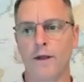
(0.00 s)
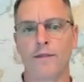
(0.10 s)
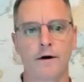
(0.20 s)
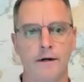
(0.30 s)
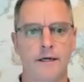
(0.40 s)

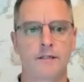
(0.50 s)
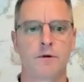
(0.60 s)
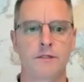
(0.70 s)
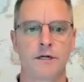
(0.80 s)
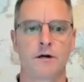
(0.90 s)
when there
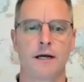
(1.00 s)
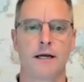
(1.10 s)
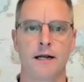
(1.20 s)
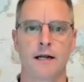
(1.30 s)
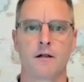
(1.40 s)
is
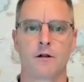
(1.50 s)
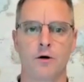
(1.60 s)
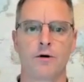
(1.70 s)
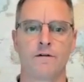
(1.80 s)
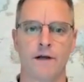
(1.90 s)
materially identical
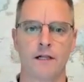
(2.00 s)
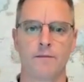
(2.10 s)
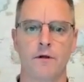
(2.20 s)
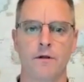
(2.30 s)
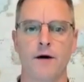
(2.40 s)
clone
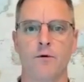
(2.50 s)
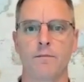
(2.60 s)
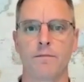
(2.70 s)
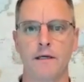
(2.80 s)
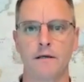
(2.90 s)
available
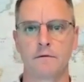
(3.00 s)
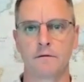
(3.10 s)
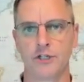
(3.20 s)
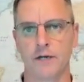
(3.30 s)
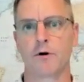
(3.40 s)
that would be
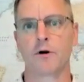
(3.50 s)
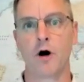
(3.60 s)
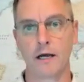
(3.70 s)
cheaper